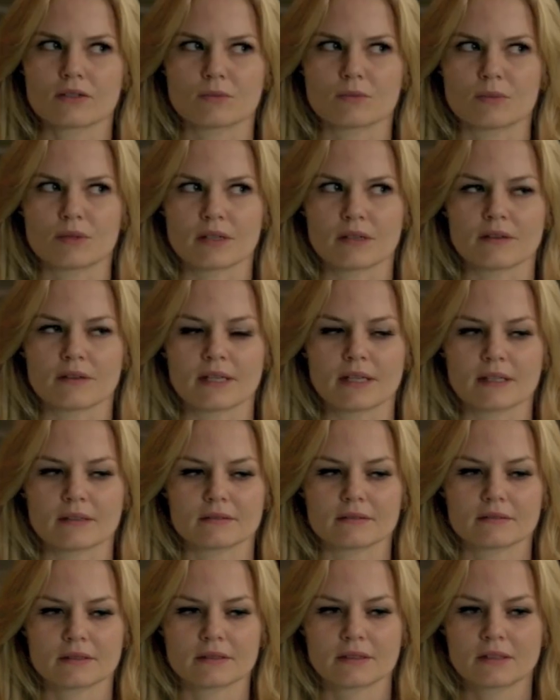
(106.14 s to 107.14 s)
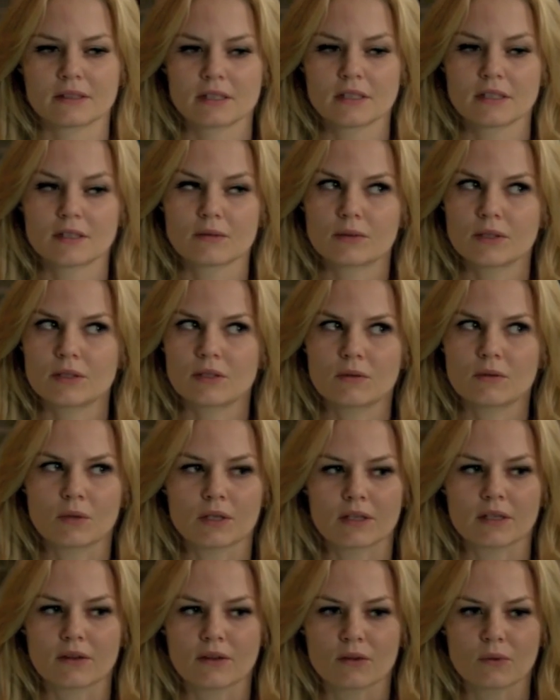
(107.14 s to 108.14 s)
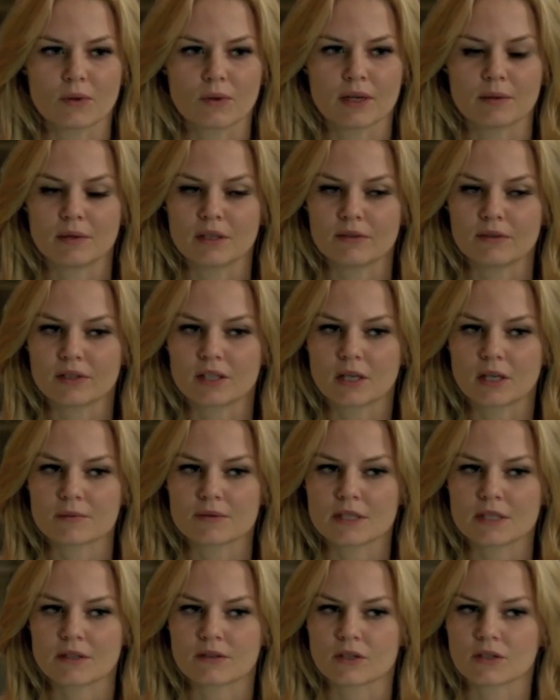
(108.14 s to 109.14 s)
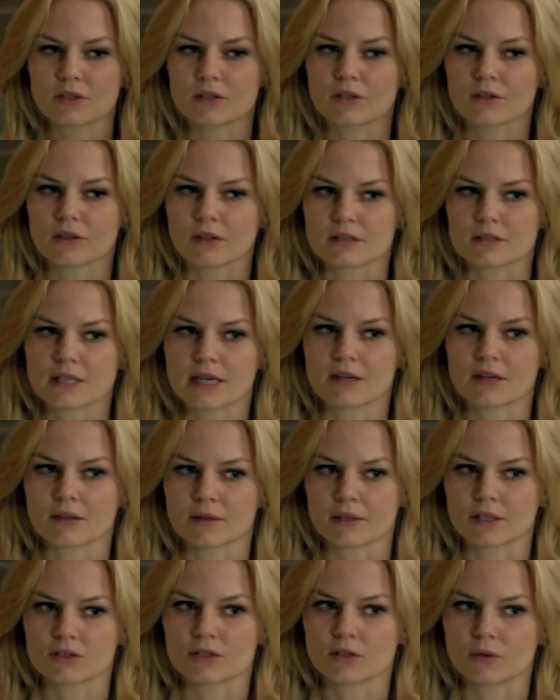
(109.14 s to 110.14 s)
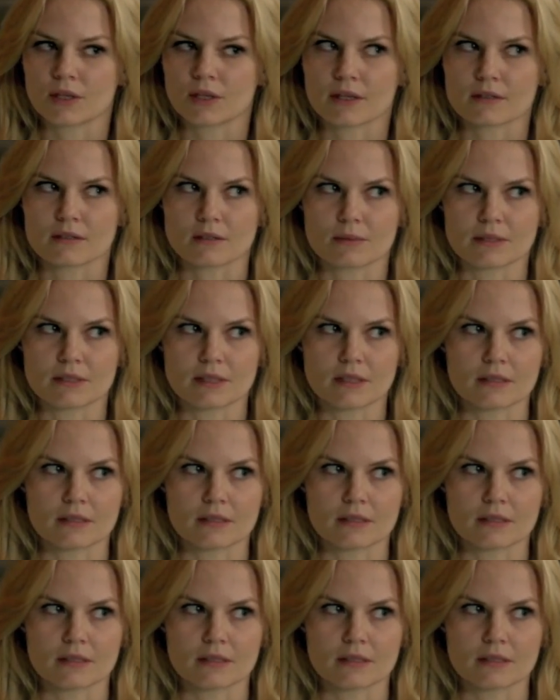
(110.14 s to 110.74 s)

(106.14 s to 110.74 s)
She's beyond that. We all want another way, but if it comes down to her or the town, I'm gonna do what has to be